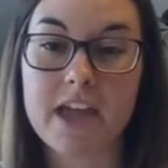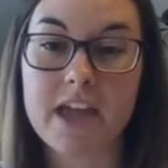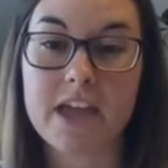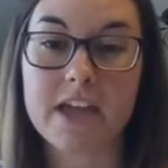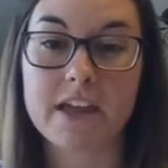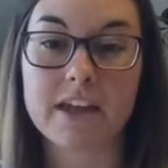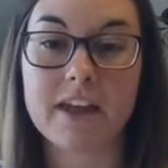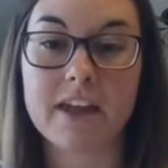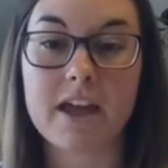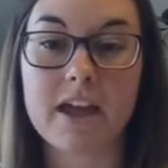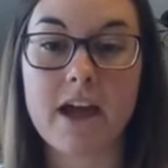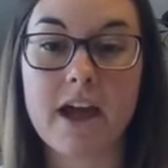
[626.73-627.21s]
And
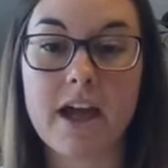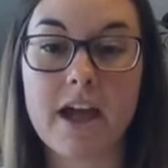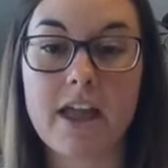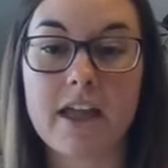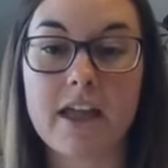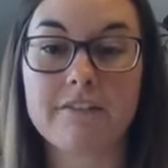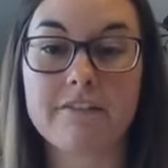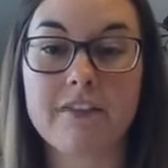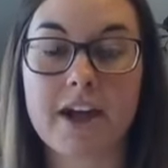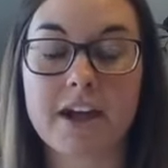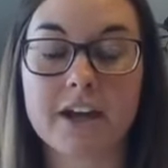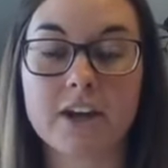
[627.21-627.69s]
then
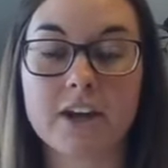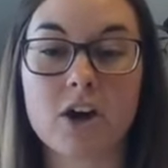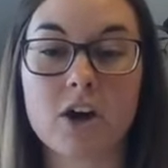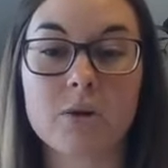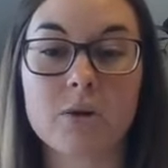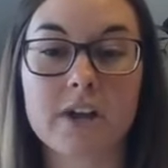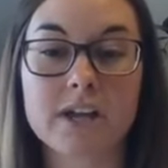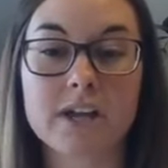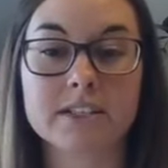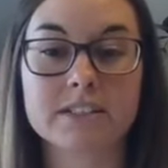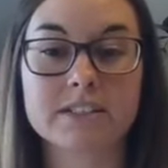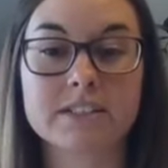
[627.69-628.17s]
if I
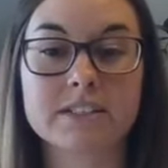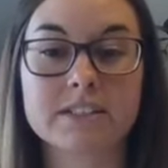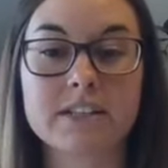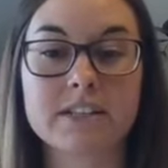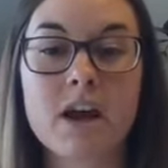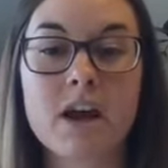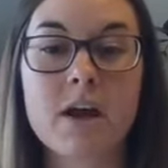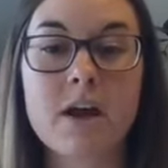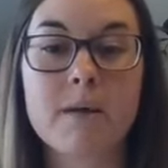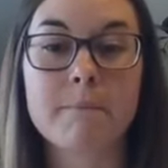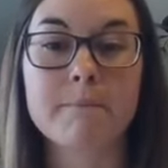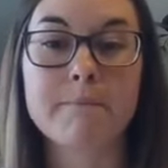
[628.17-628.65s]

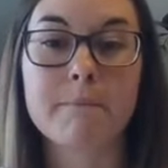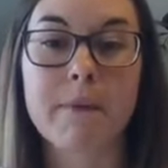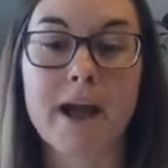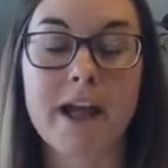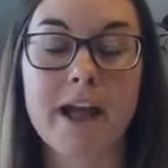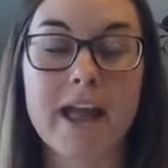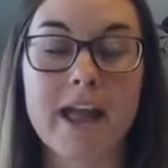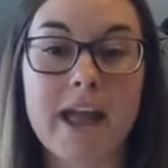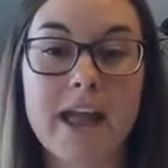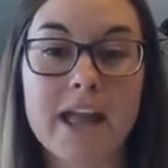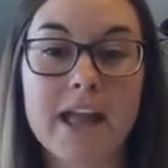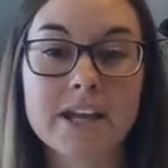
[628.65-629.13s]
notice
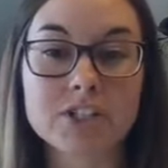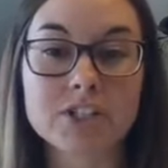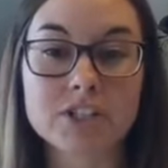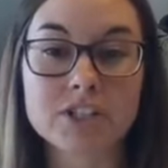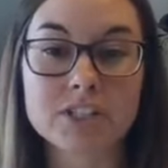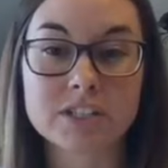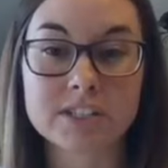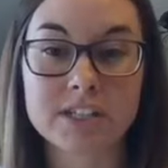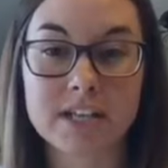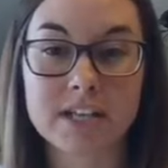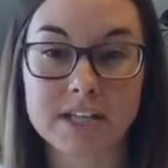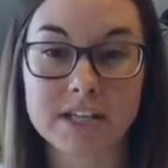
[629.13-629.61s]
my
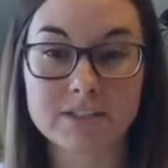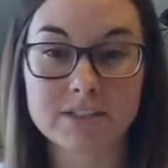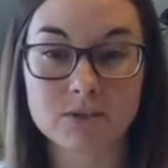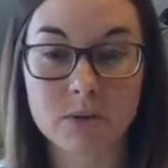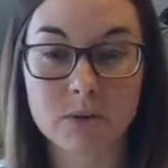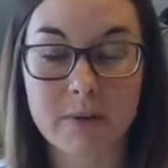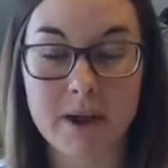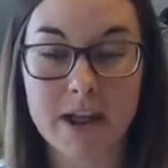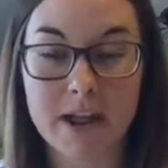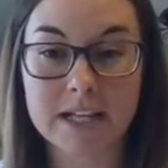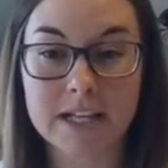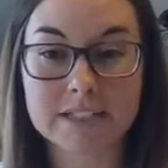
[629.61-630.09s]

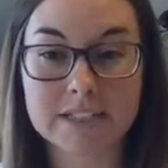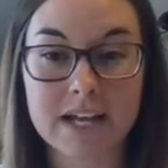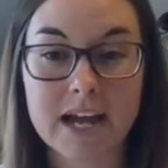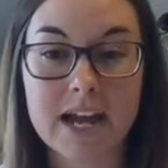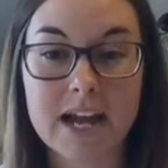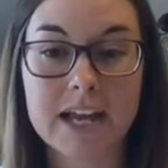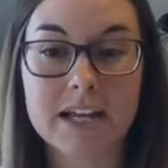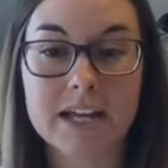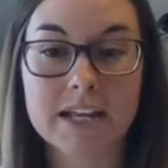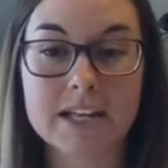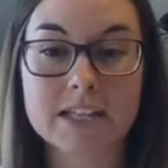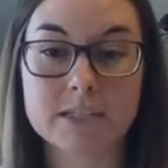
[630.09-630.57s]
anxiousness or my
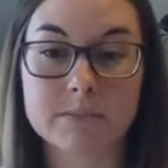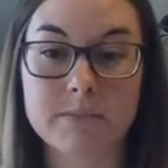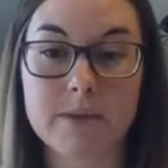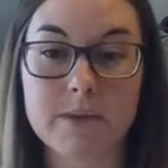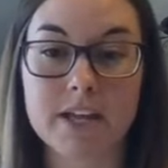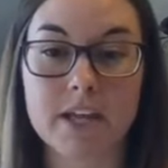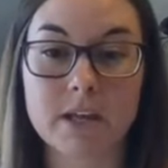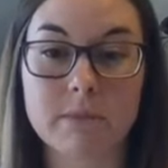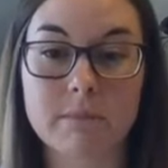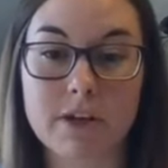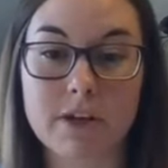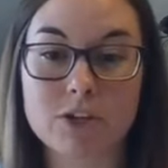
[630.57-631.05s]
anxiety
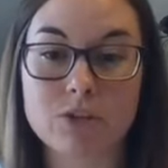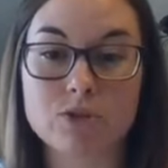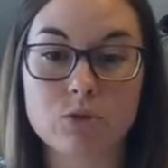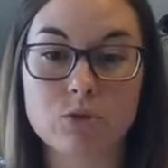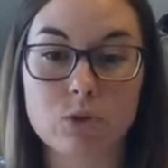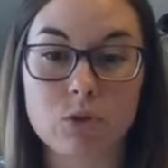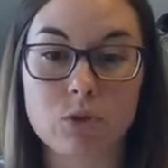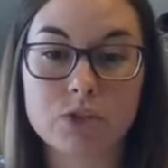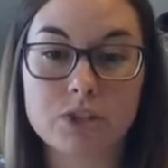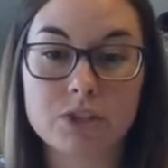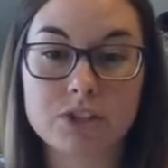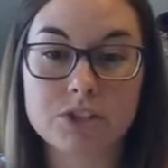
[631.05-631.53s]
is making my
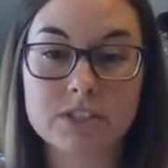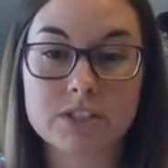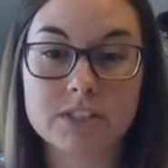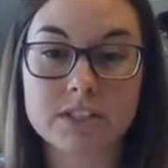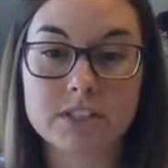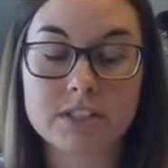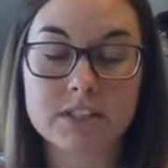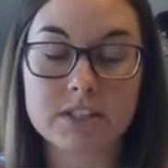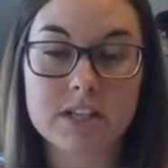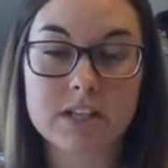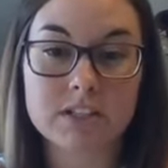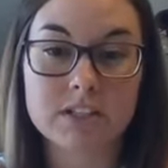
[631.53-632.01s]

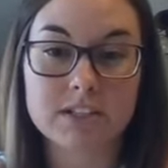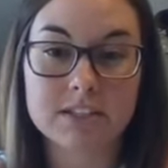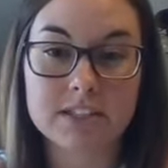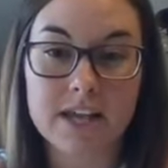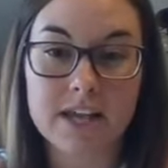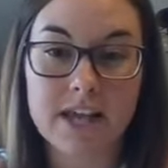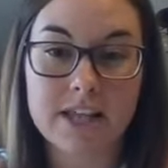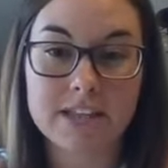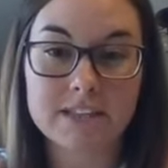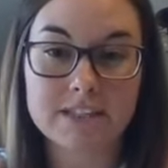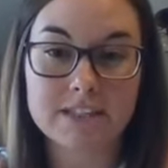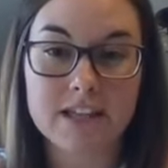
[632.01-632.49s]
shoulders
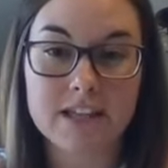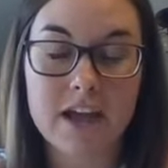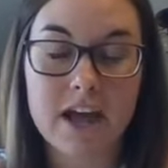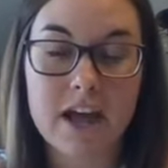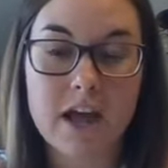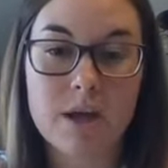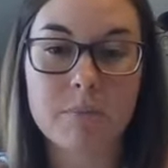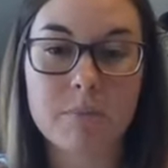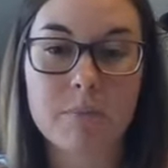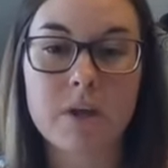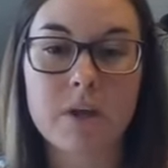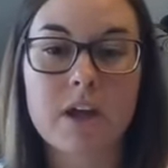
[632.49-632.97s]
tense
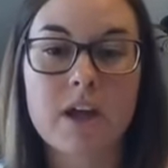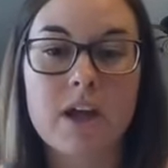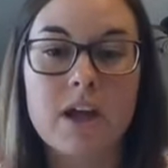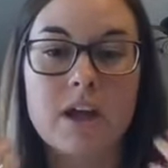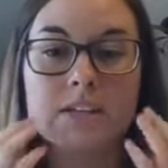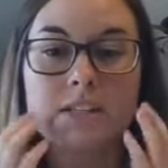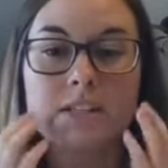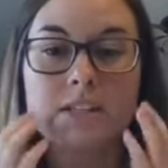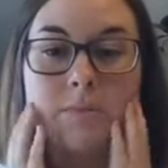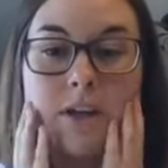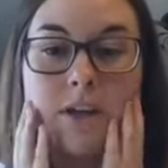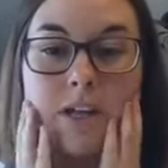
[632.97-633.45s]
up,
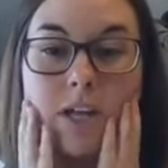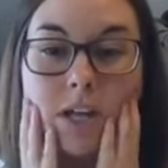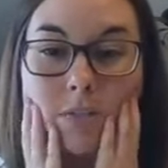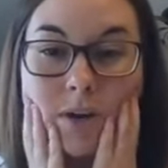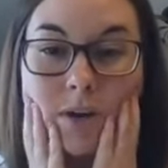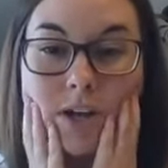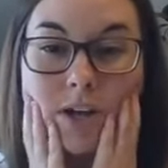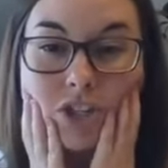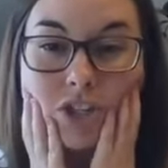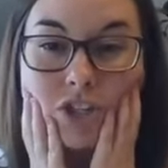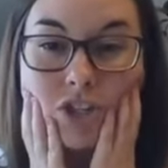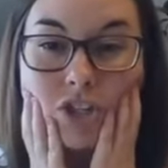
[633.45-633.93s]
it's
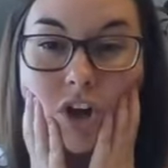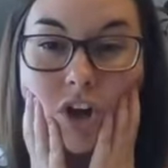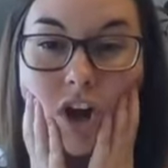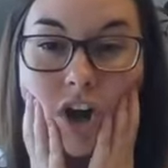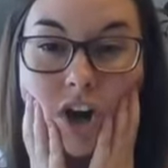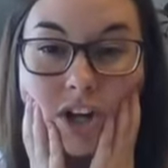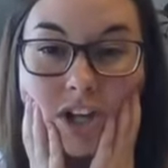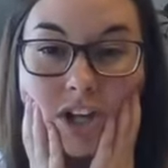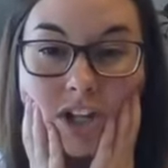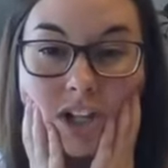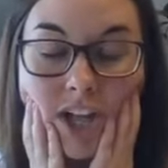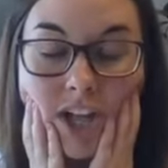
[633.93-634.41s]
making my
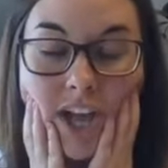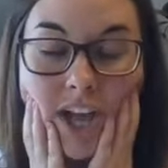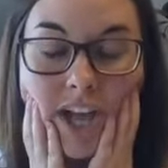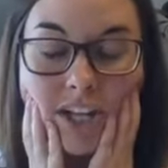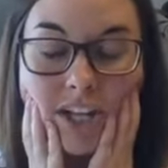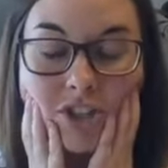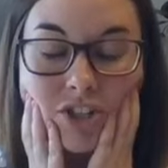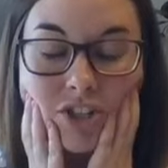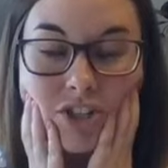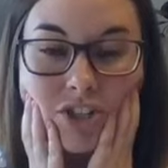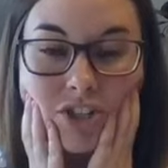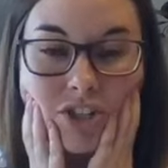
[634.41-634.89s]
jaw
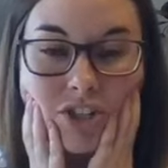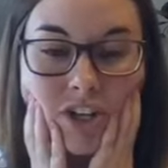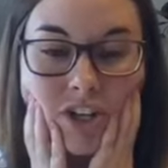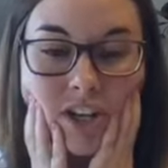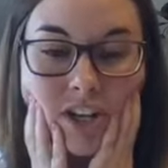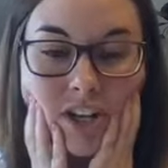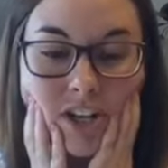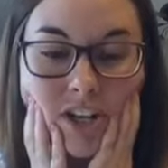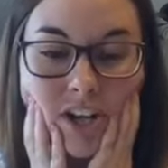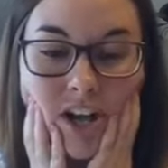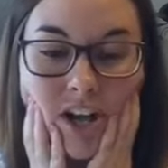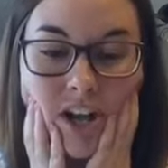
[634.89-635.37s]

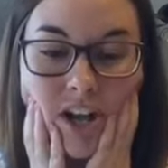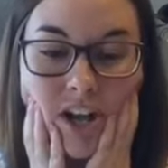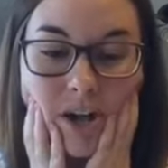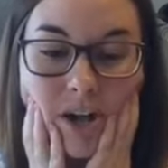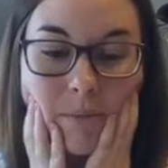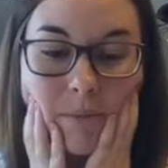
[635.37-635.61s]
clench,